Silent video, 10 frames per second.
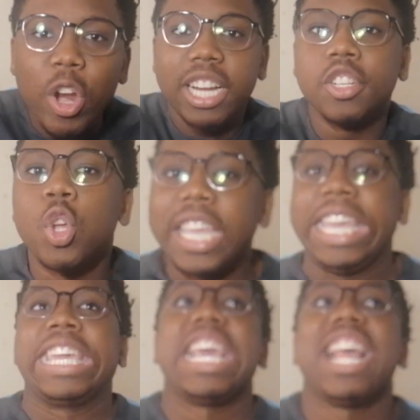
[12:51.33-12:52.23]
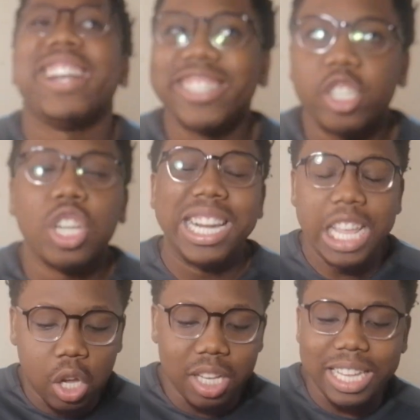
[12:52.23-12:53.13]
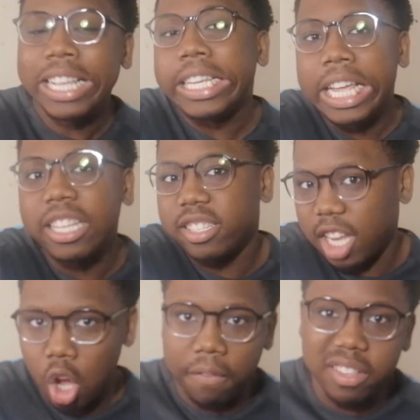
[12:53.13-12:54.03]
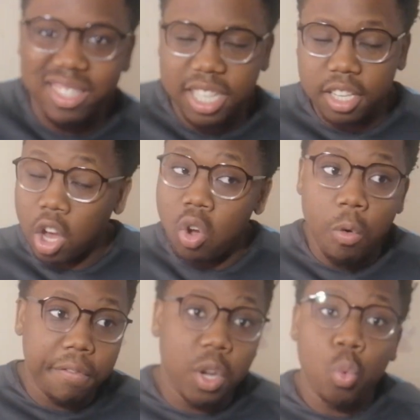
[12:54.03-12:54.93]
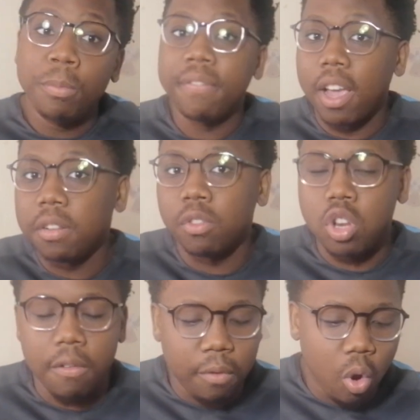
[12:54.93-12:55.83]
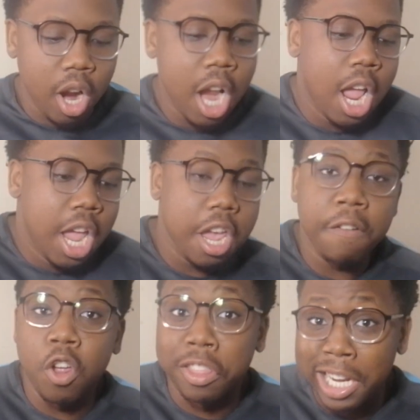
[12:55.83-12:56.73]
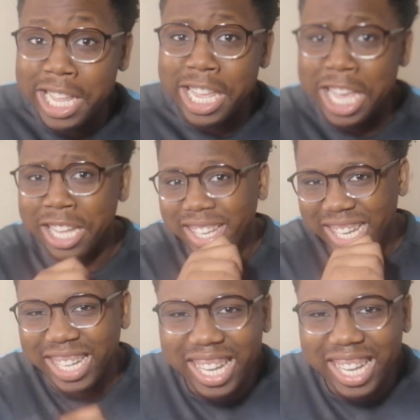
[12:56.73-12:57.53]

rate, you know, getting adjusted to the league, because it is the second half of the season, and hopefully we'll be fighting for top four, if not the league.